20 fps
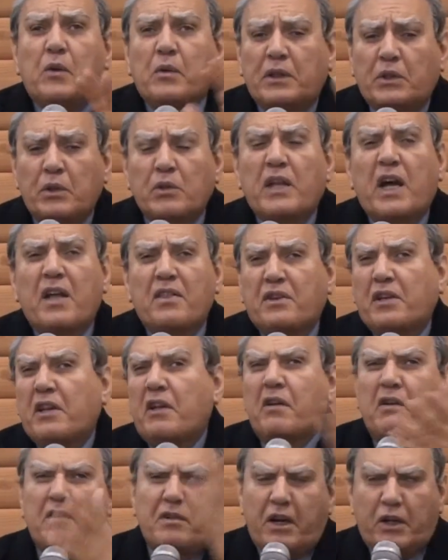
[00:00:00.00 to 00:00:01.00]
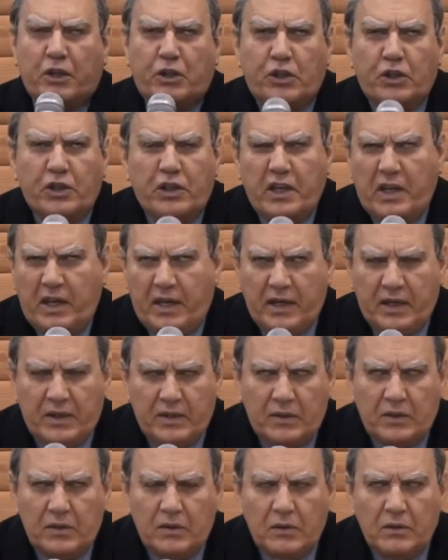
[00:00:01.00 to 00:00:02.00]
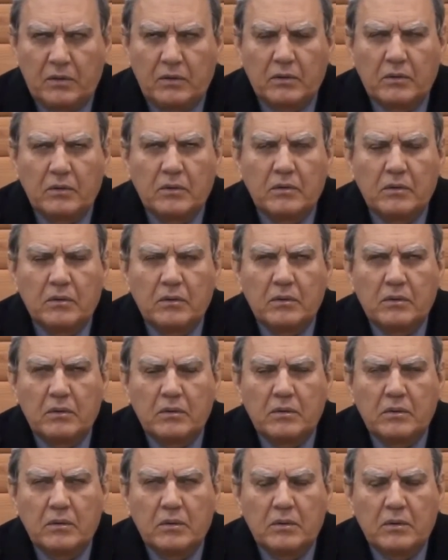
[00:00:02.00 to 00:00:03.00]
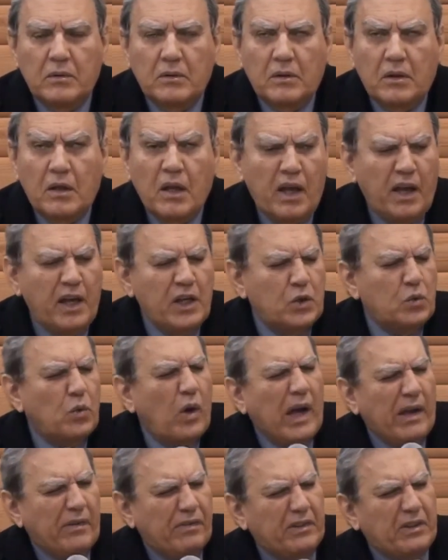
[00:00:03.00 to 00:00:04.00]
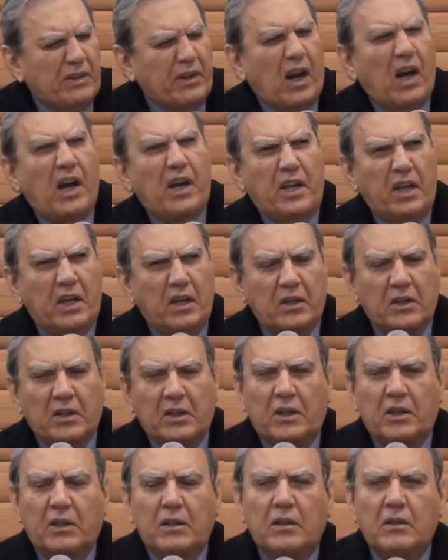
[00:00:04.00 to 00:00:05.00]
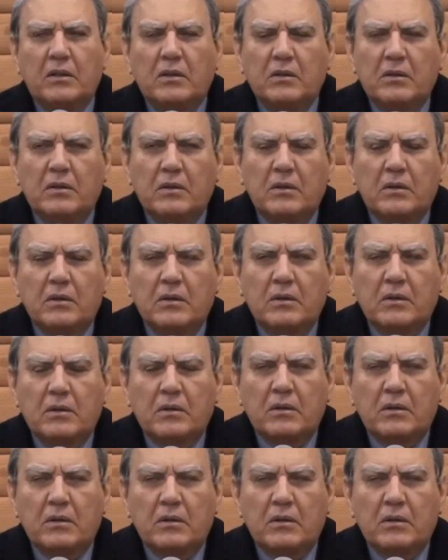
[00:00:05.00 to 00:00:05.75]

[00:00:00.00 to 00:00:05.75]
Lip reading: will not be equal to the adrenaline rush he has. His wife crying,